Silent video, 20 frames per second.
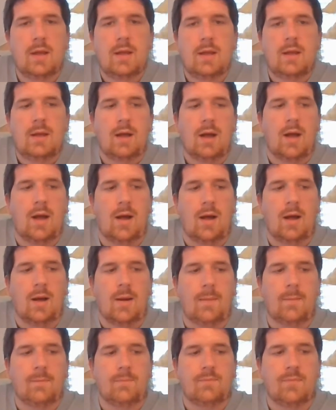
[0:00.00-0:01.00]

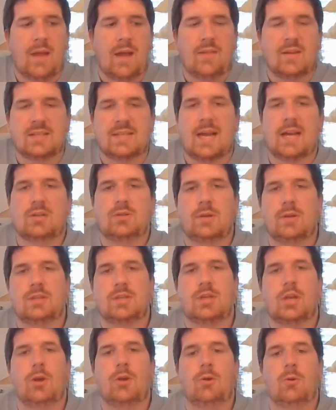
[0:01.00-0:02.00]
Now, there's actually
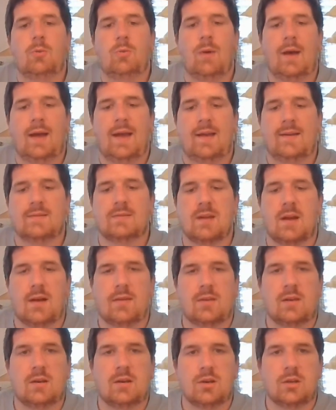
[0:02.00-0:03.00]
two waves of
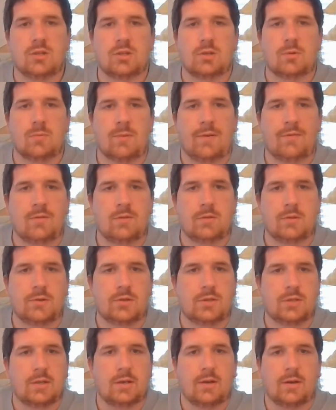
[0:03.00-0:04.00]
the Industrial
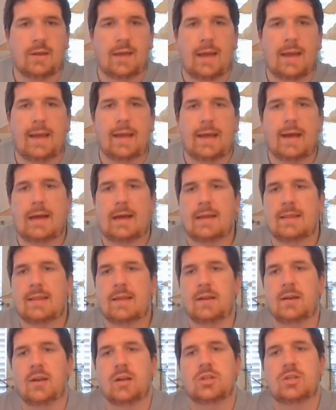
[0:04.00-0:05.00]
Revolution, okay? The
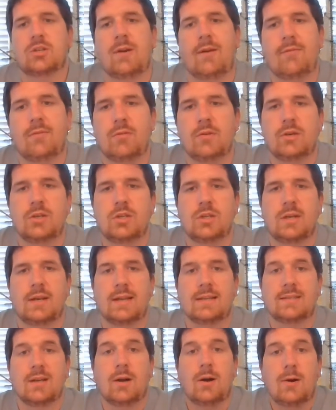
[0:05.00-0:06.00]
Industrial Revolution
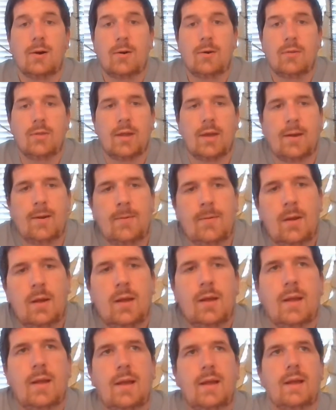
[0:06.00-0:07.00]
as a whole, though,
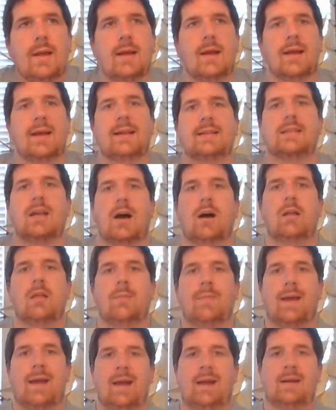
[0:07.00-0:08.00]
it's all
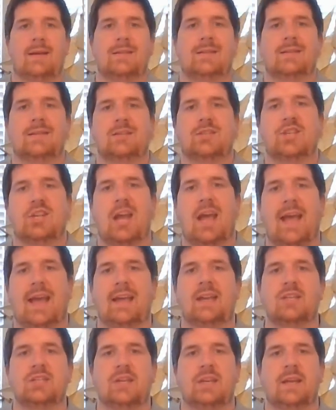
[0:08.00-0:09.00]
about
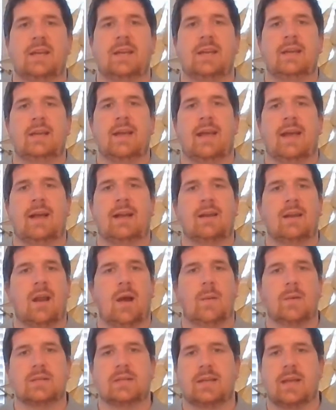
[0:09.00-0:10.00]
changing
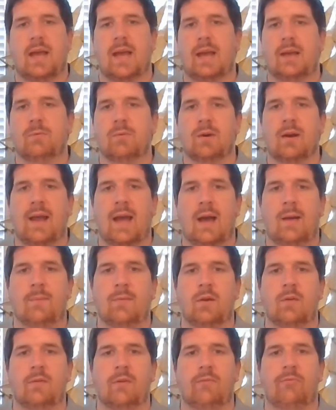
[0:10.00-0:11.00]
economics, okay? We're now
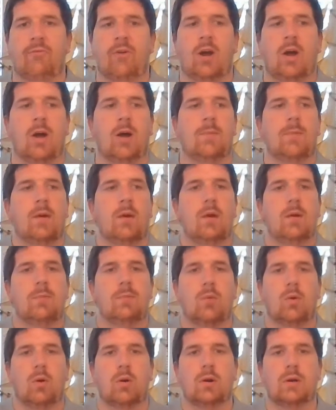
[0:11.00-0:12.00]
moving from
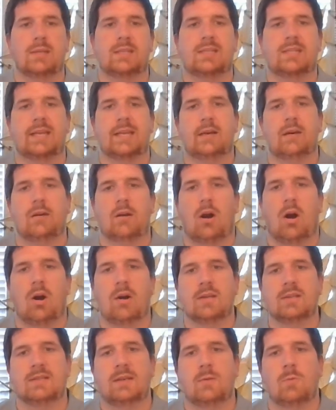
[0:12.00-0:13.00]
more skilled
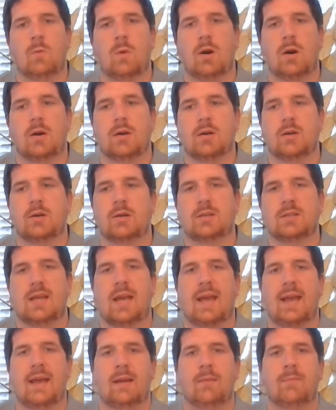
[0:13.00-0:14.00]
artisan workers,
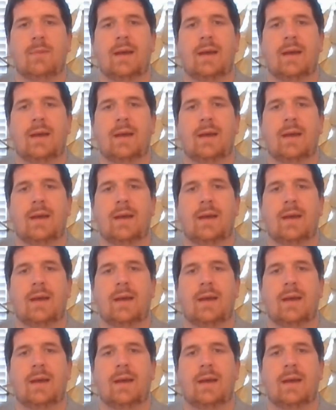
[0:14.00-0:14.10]
handmade